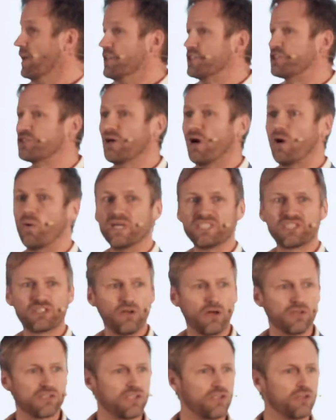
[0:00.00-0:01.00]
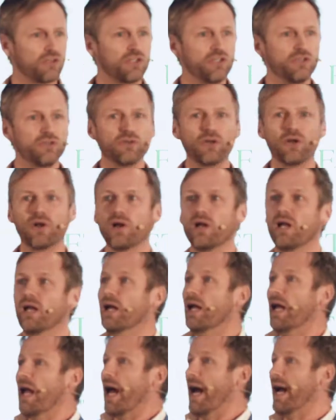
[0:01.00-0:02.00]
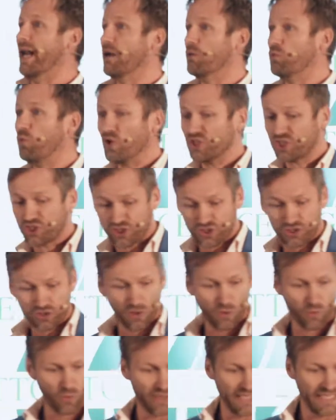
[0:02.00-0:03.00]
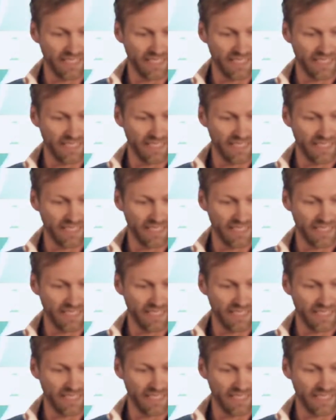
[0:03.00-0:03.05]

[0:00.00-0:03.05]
So I started to Google, and I was so